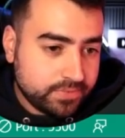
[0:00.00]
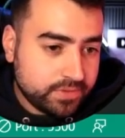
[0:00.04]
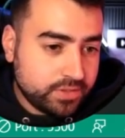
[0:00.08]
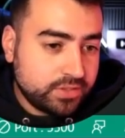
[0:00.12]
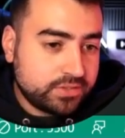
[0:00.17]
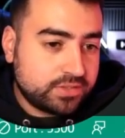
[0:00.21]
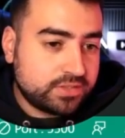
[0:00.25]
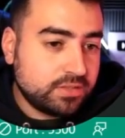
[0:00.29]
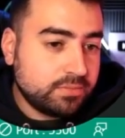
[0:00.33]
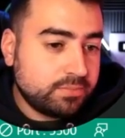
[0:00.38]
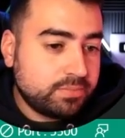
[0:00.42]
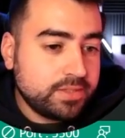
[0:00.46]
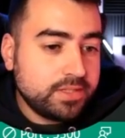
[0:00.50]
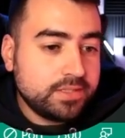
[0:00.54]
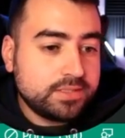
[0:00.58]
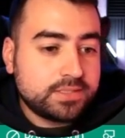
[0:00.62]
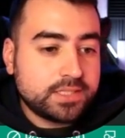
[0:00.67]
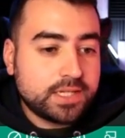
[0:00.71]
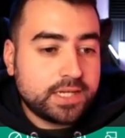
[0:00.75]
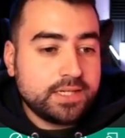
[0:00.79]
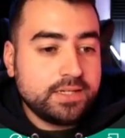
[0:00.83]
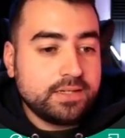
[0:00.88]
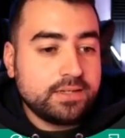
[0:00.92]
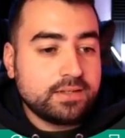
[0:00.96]
You simply
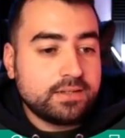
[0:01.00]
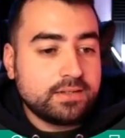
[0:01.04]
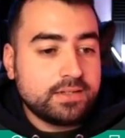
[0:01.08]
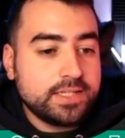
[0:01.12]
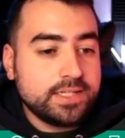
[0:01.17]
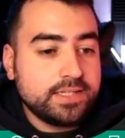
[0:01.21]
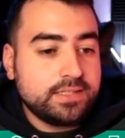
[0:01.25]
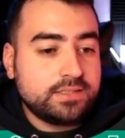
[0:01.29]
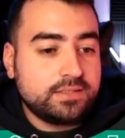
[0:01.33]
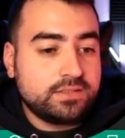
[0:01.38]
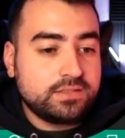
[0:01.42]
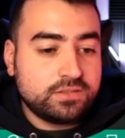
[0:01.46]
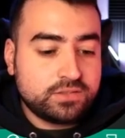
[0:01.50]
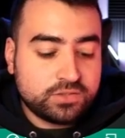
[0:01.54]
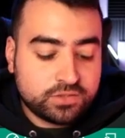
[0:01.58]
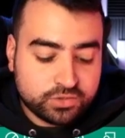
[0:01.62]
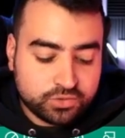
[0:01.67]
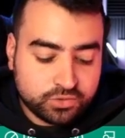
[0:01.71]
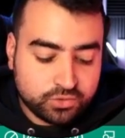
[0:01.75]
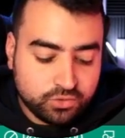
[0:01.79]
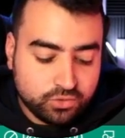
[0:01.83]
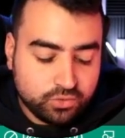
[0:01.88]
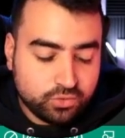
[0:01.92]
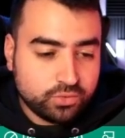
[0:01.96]
say
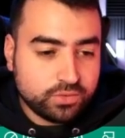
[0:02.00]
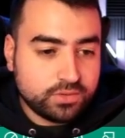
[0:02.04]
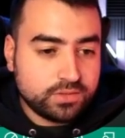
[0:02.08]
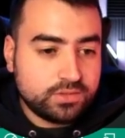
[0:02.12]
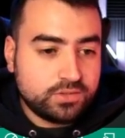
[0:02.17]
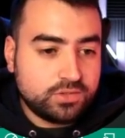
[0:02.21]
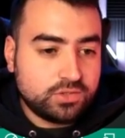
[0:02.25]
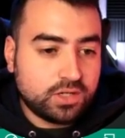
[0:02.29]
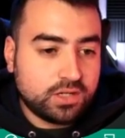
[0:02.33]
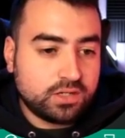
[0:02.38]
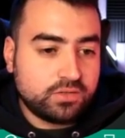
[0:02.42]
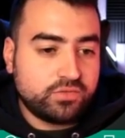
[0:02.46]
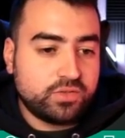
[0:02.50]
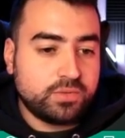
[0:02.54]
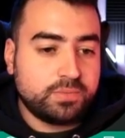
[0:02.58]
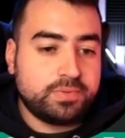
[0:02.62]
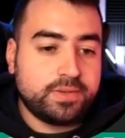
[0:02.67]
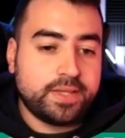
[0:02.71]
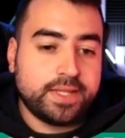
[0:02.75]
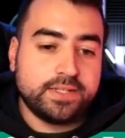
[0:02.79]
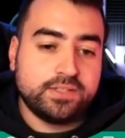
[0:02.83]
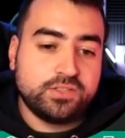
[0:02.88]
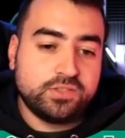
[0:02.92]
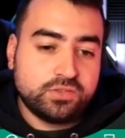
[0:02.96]

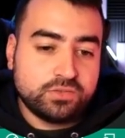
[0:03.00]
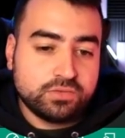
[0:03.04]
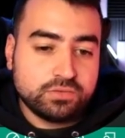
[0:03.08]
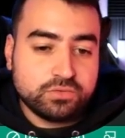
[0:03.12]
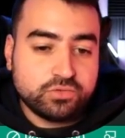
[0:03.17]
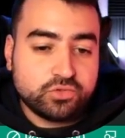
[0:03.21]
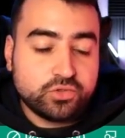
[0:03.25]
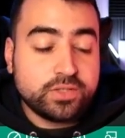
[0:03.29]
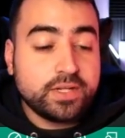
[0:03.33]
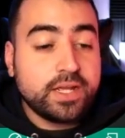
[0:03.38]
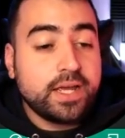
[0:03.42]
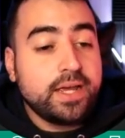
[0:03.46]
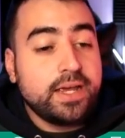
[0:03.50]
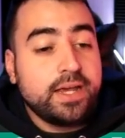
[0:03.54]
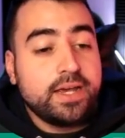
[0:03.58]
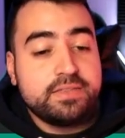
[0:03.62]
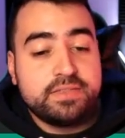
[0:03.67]
list2.replaceChildren,